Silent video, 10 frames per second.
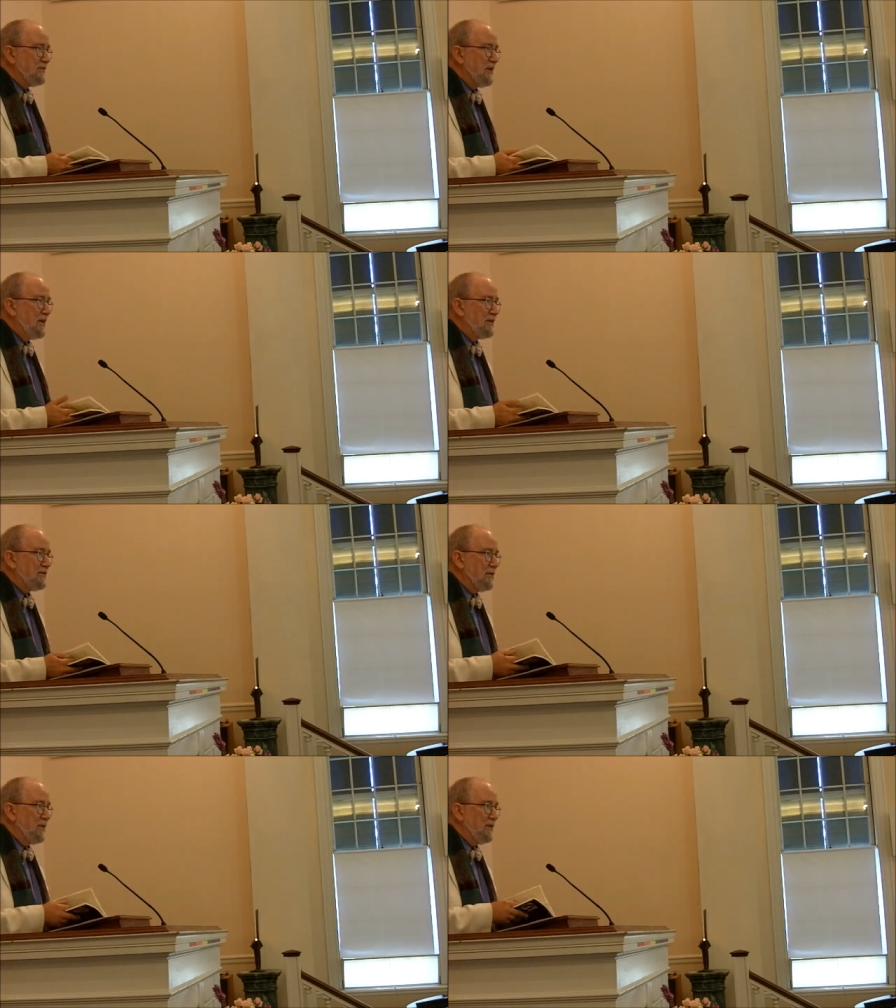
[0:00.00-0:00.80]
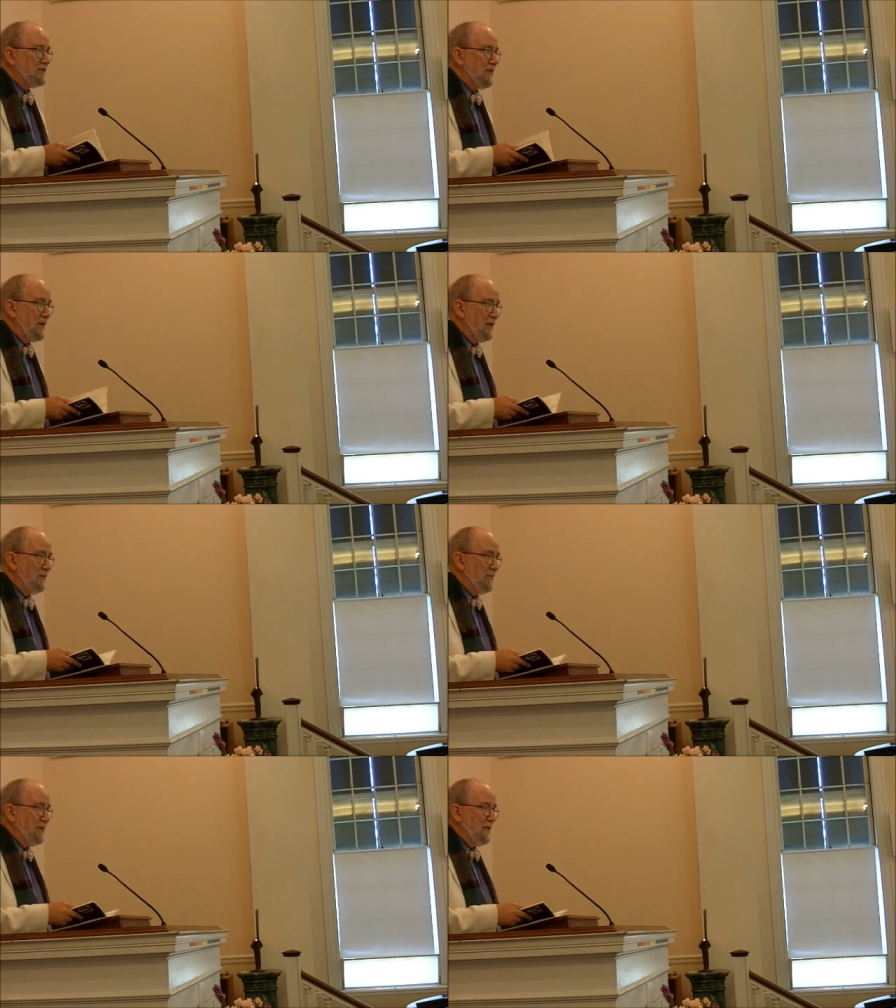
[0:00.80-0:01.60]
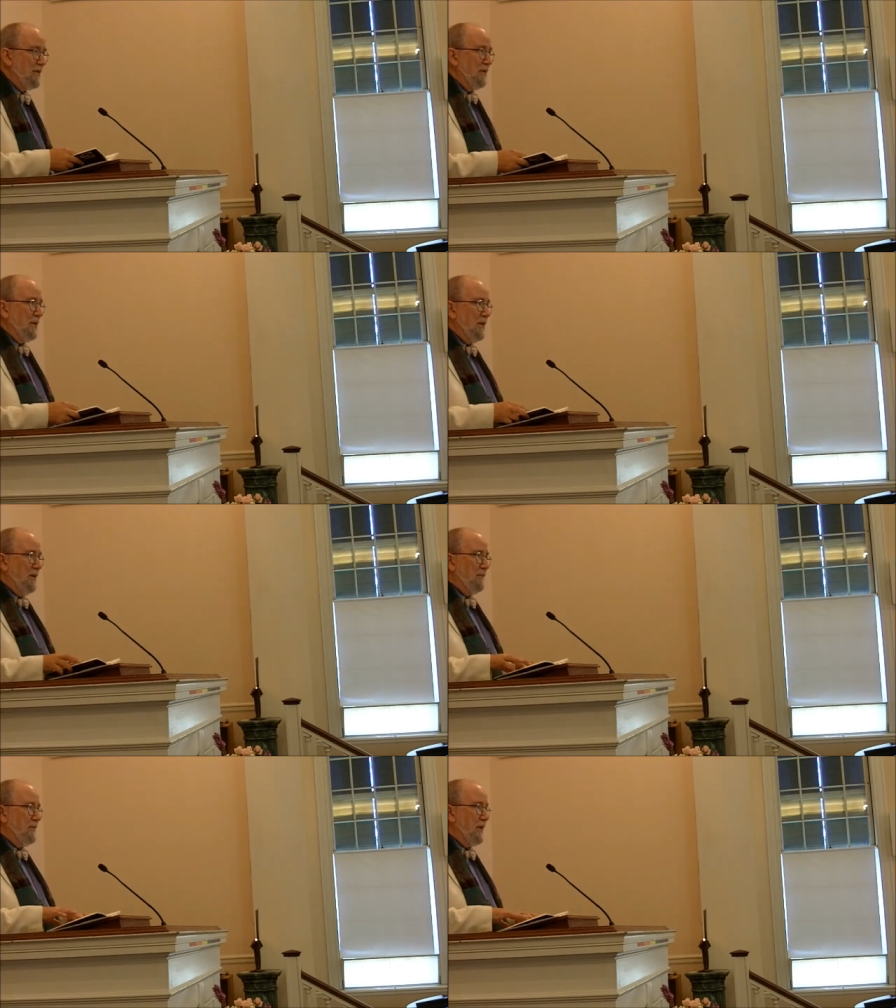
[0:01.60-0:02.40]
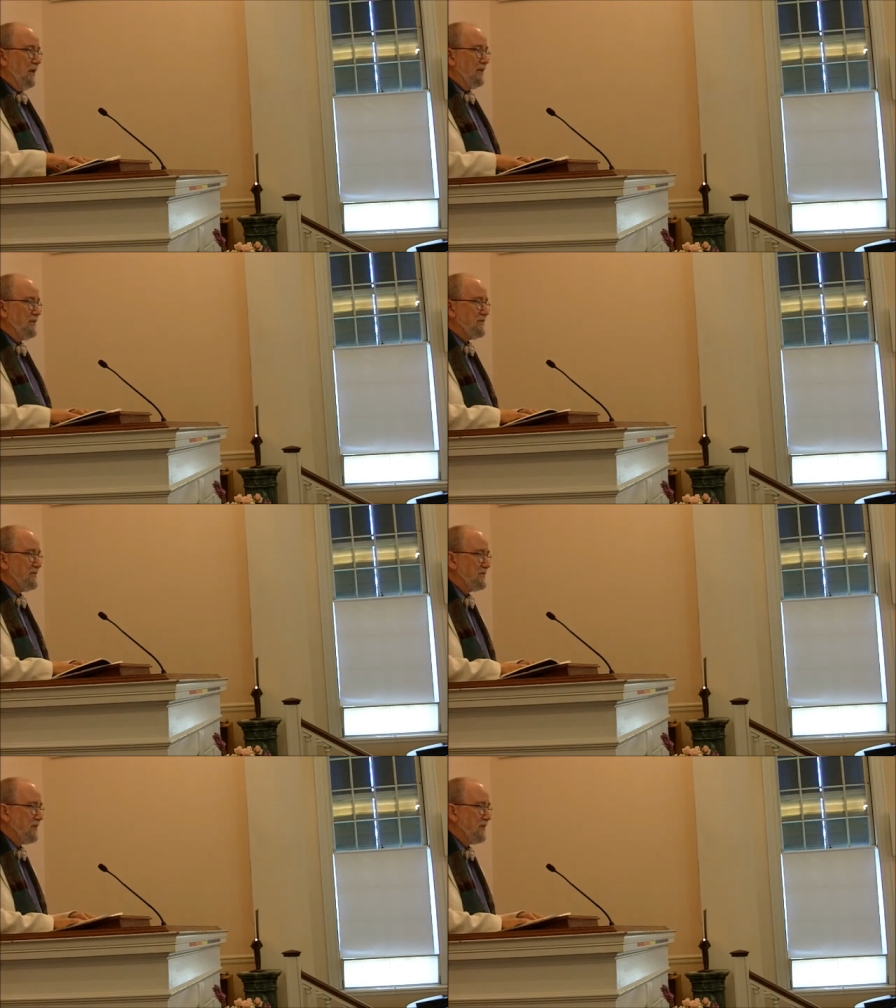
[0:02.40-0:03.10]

of Sacagawea's name. And this is